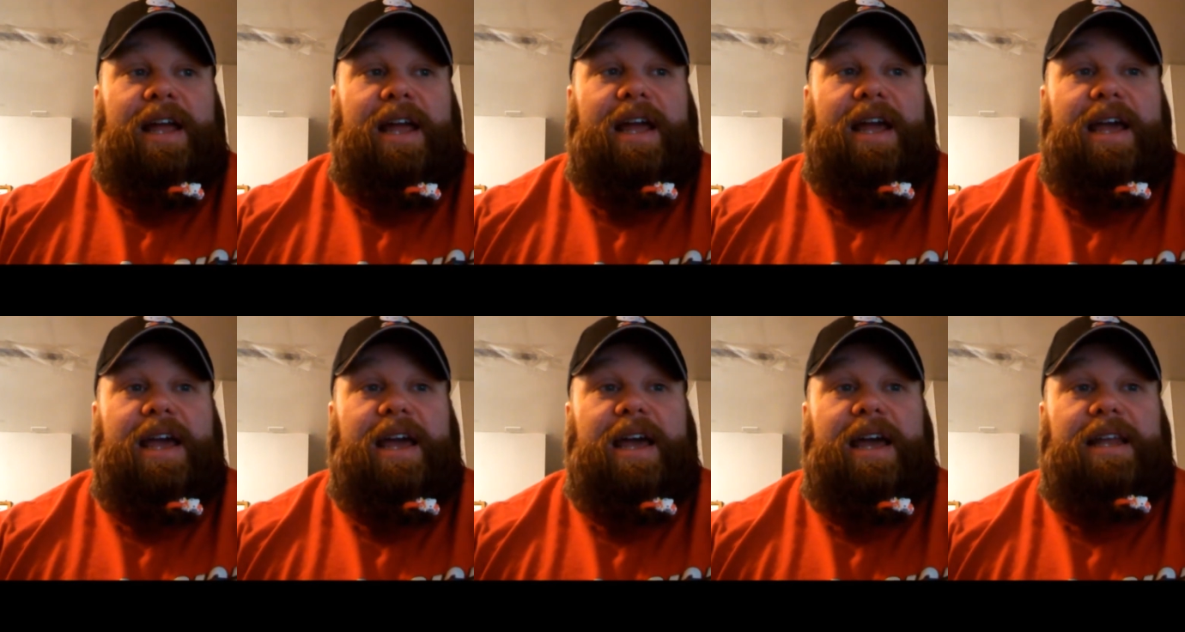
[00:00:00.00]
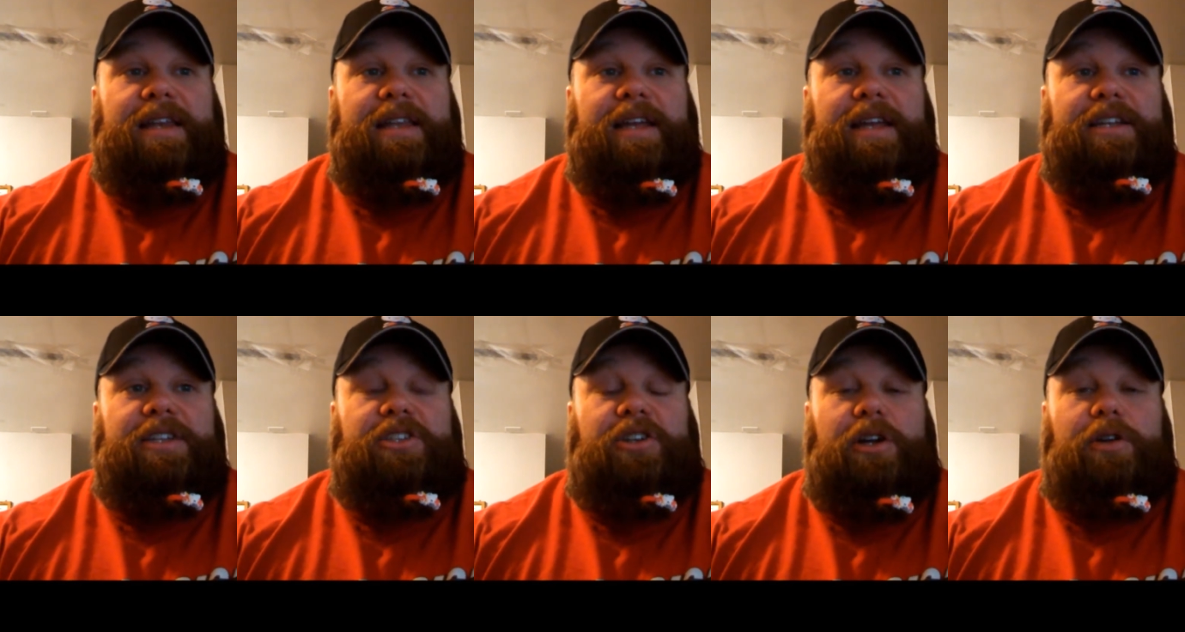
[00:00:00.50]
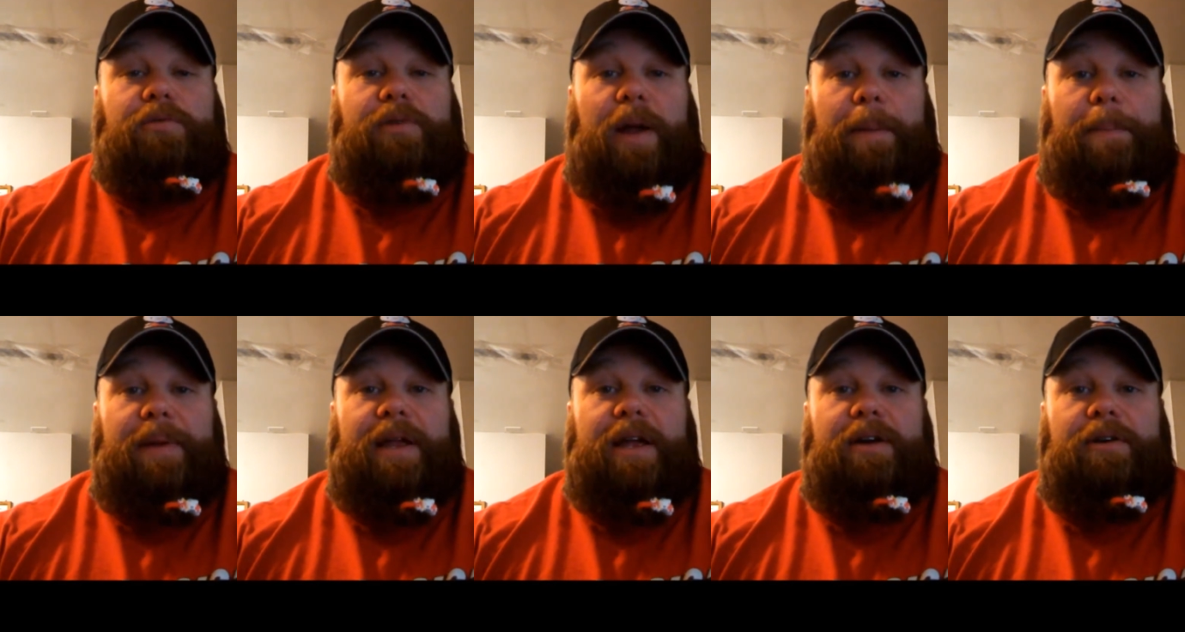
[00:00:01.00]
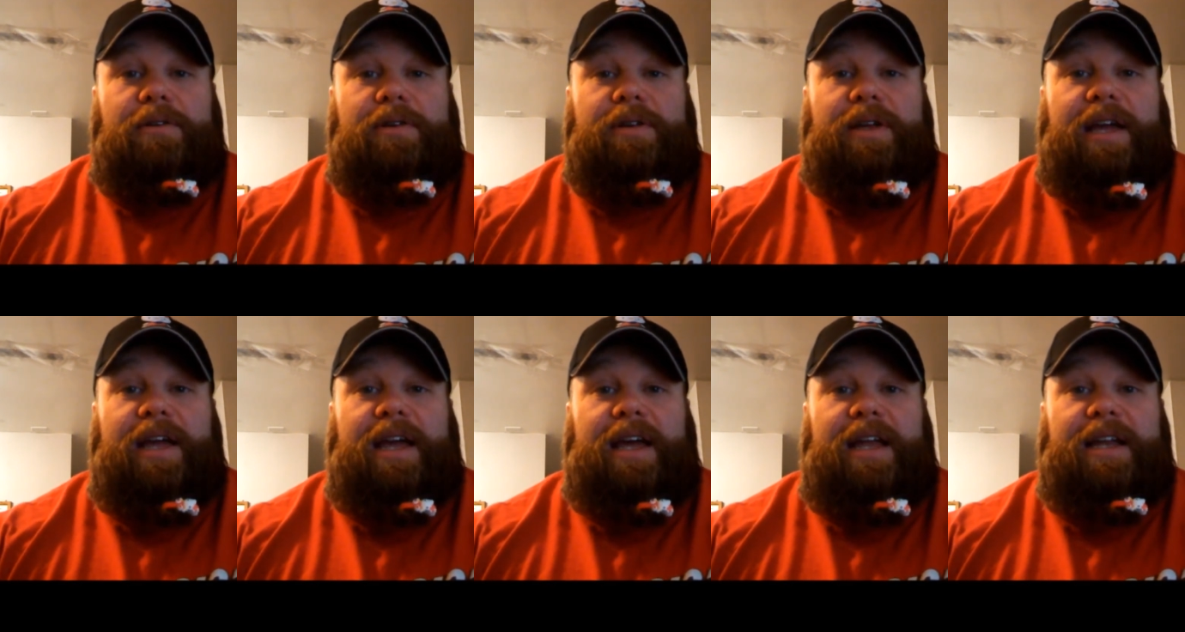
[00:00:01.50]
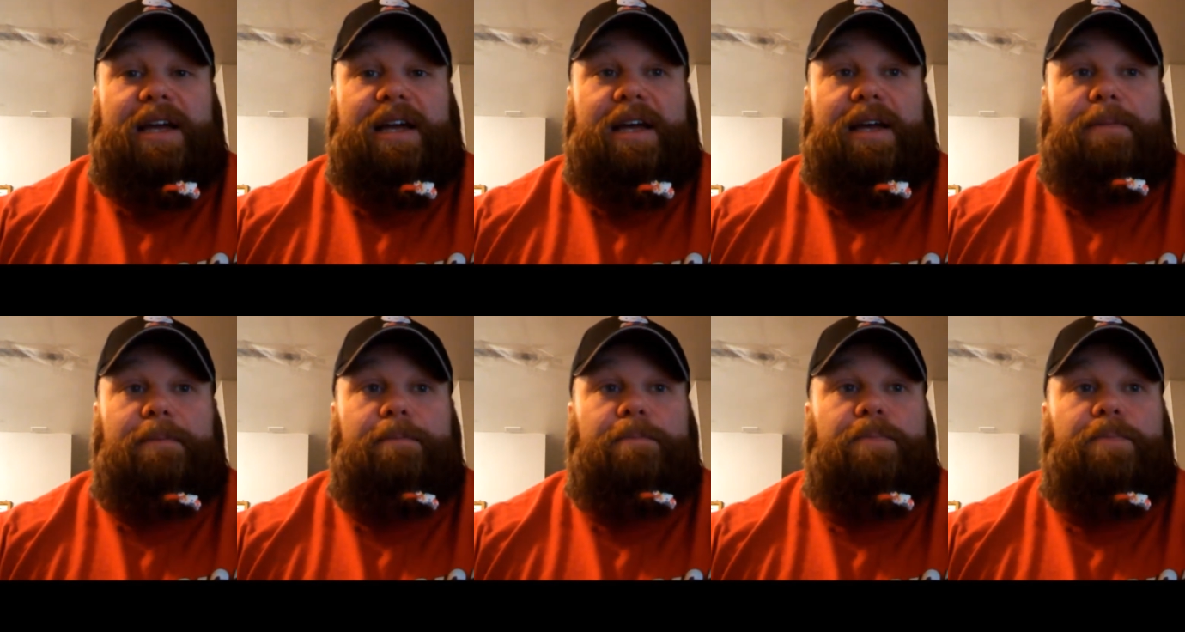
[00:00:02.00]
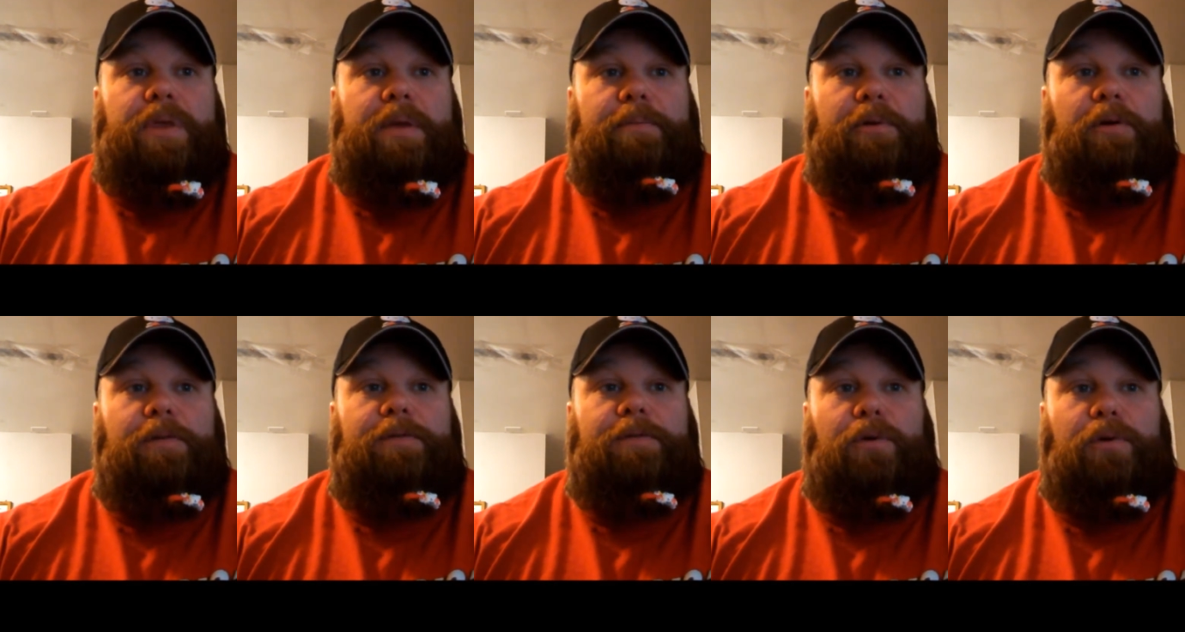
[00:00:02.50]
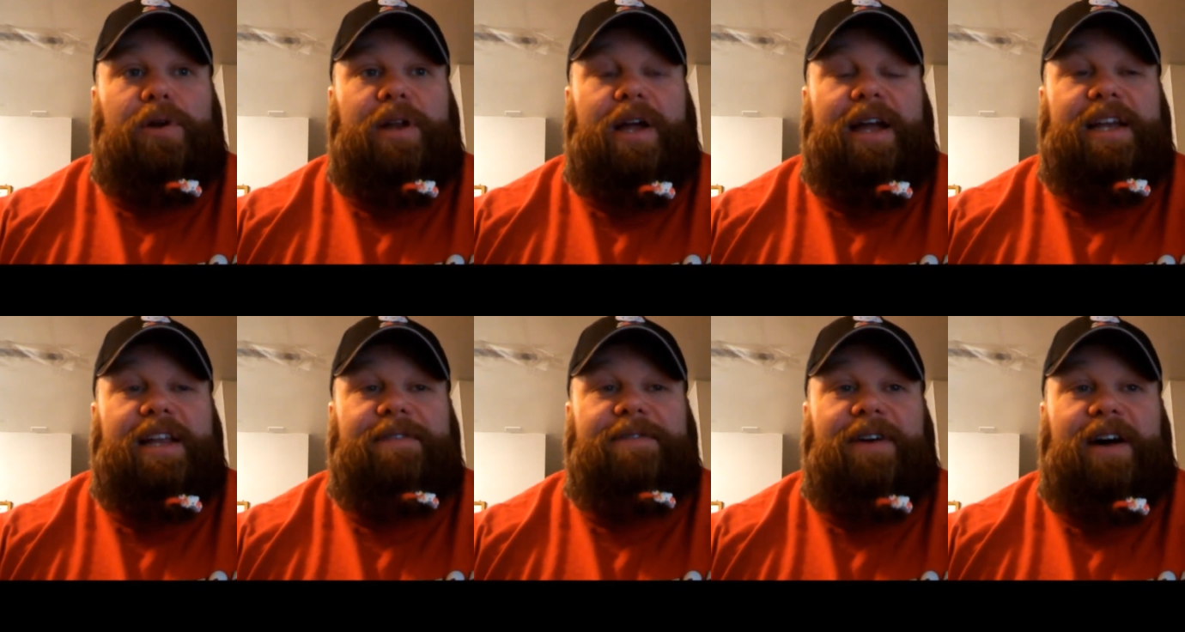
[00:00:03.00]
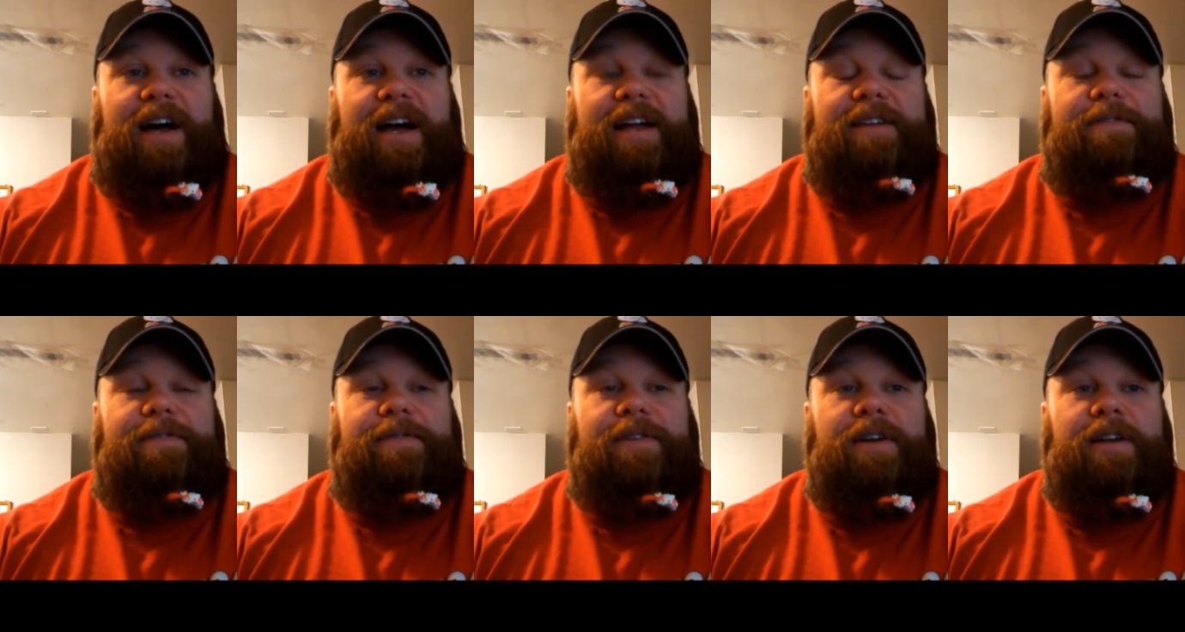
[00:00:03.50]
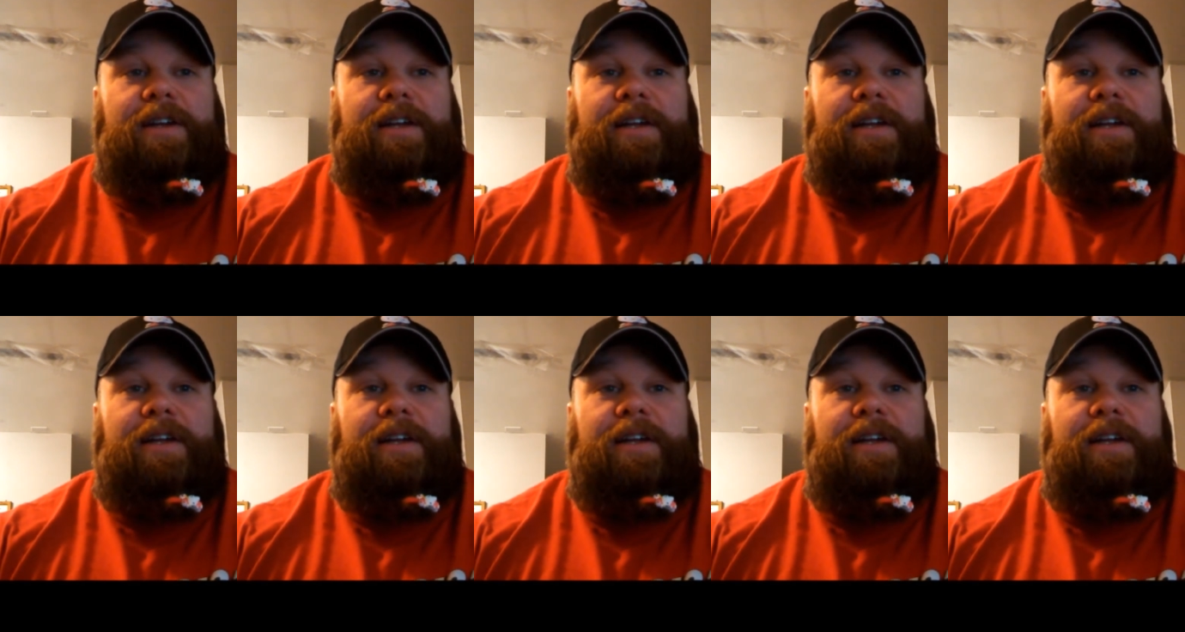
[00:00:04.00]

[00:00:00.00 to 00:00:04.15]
and then started repping out at um, about 495